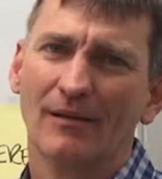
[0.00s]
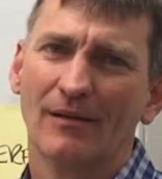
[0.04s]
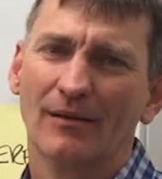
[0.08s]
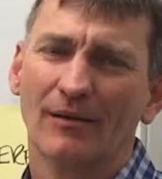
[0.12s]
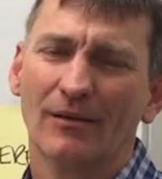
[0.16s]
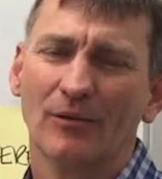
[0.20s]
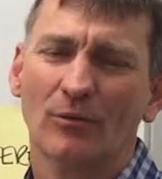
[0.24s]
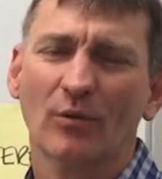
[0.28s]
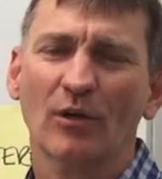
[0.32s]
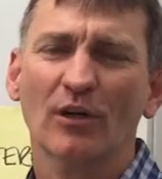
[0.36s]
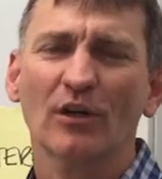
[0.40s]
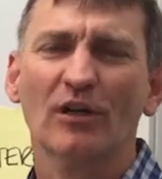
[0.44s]

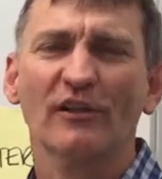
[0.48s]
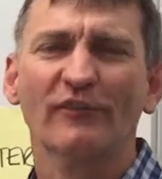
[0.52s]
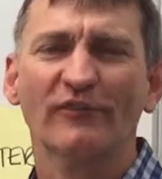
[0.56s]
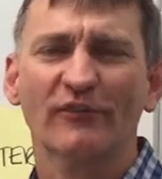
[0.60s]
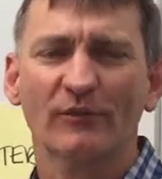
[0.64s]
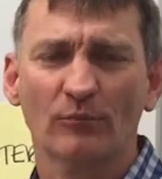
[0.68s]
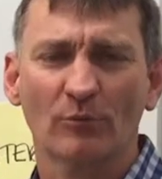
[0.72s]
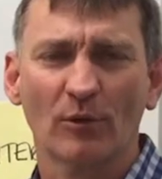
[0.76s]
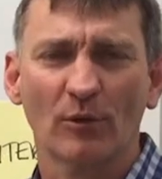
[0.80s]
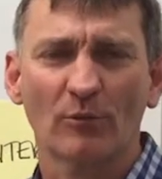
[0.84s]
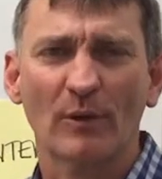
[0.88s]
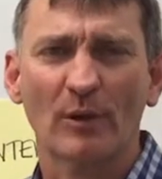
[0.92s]
Quite
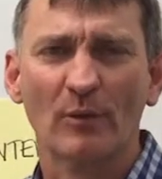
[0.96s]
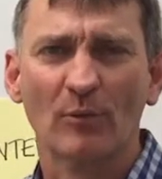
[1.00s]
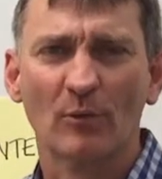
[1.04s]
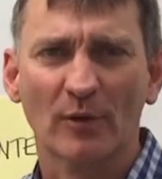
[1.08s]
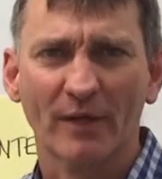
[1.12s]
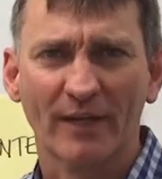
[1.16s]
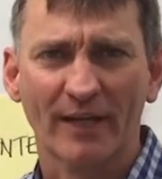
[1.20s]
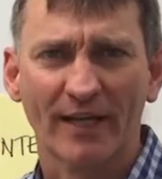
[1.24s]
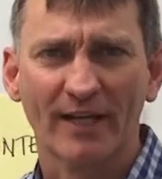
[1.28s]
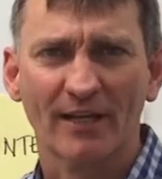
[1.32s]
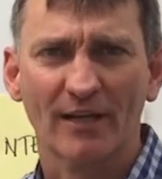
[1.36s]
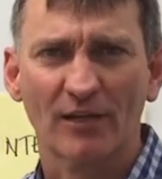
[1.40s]
often what we're
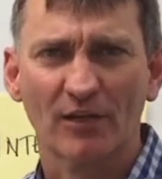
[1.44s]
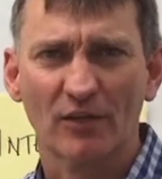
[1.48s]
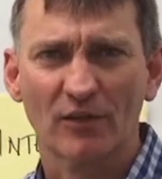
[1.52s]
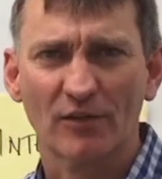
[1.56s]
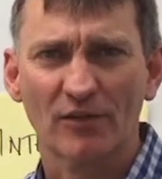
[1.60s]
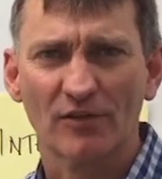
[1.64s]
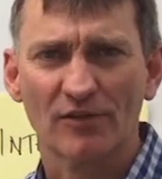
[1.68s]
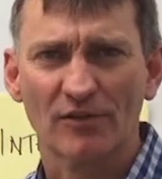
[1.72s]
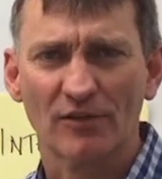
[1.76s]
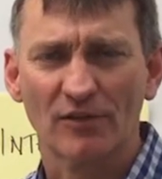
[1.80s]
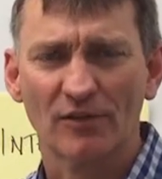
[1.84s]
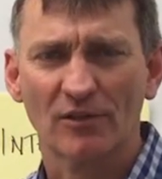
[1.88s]
wanting our
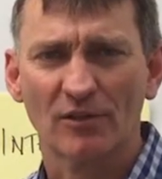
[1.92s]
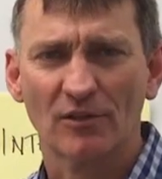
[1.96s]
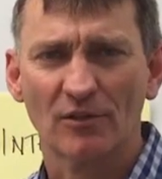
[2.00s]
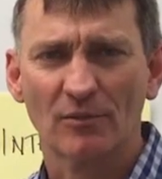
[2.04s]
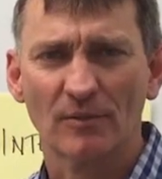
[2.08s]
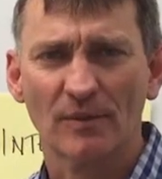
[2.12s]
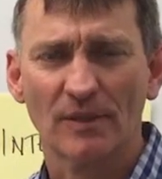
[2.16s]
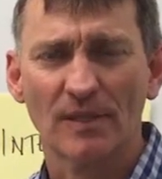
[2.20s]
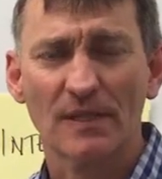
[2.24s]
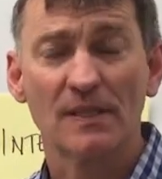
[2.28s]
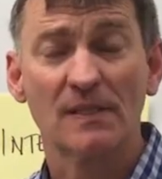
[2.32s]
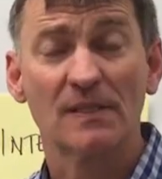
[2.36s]
learners to do
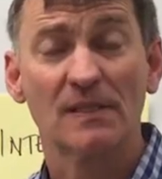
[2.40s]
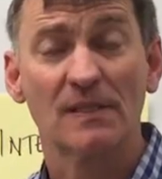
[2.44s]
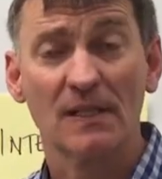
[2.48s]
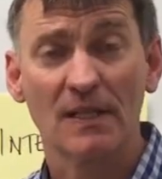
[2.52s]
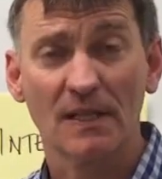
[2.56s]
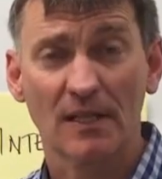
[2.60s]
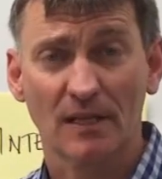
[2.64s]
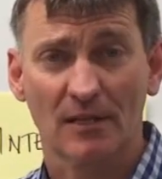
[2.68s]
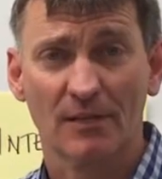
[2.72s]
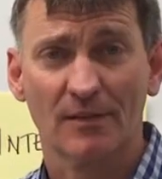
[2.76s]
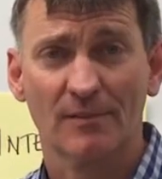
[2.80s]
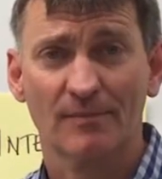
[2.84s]
is
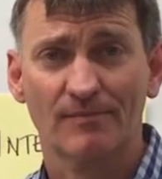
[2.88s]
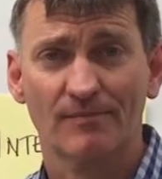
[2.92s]
think.